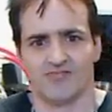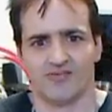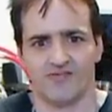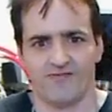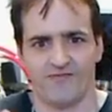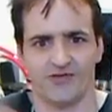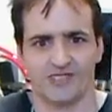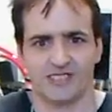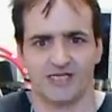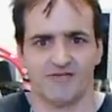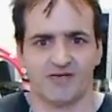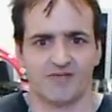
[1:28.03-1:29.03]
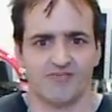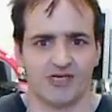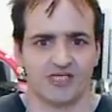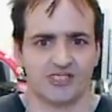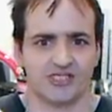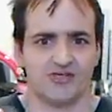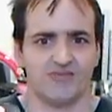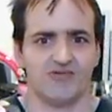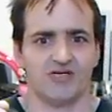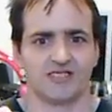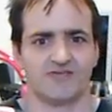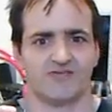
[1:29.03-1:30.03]
First ever compression tube
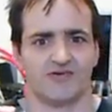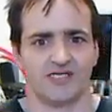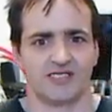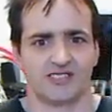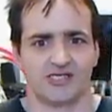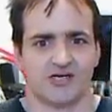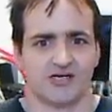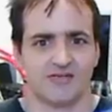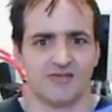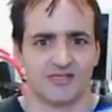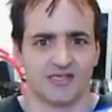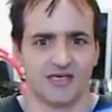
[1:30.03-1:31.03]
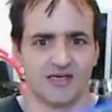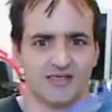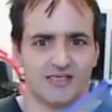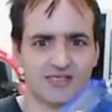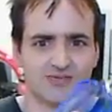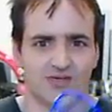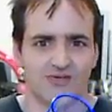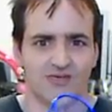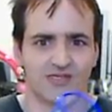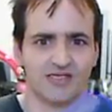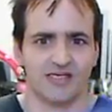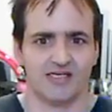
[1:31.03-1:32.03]
reservoir. Let's talk about that. Here's one with
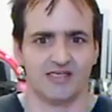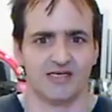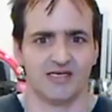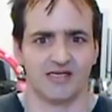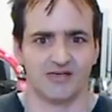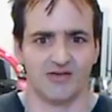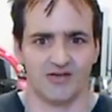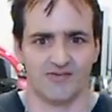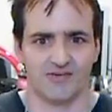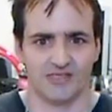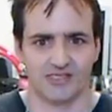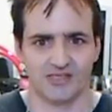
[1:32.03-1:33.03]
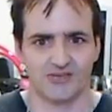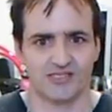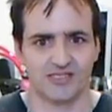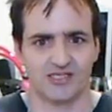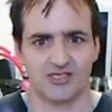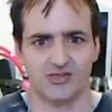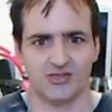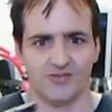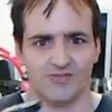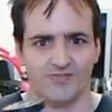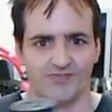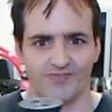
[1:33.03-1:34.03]
an end taken off. So it's a tube.
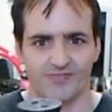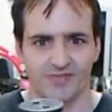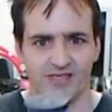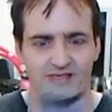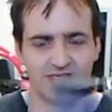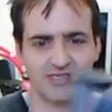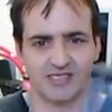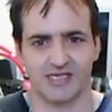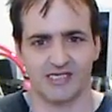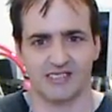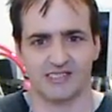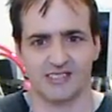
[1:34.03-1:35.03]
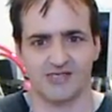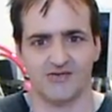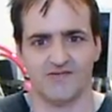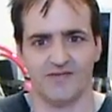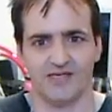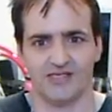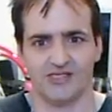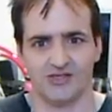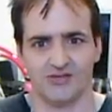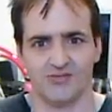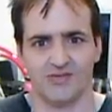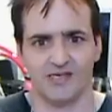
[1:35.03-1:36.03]
In this case, a UV tube.
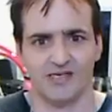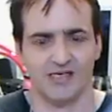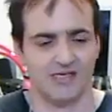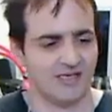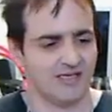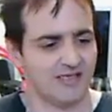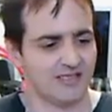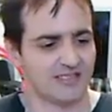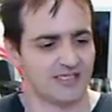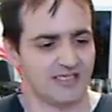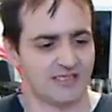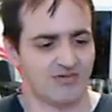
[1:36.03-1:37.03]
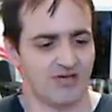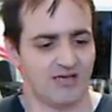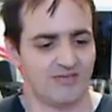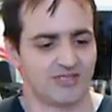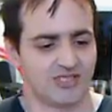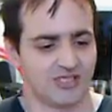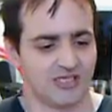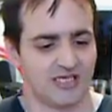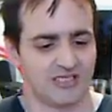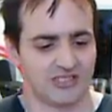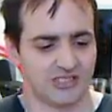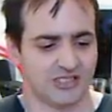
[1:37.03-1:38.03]
And it says Primochill
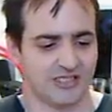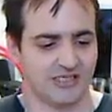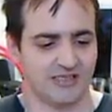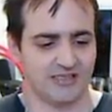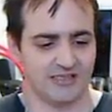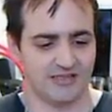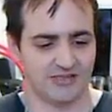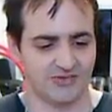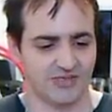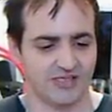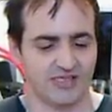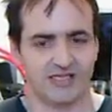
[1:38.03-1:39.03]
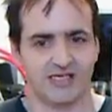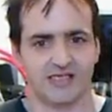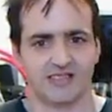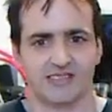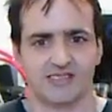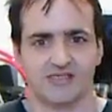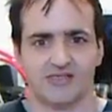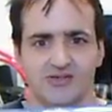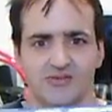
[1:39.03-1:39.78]
etched in it. And it's really nice tube.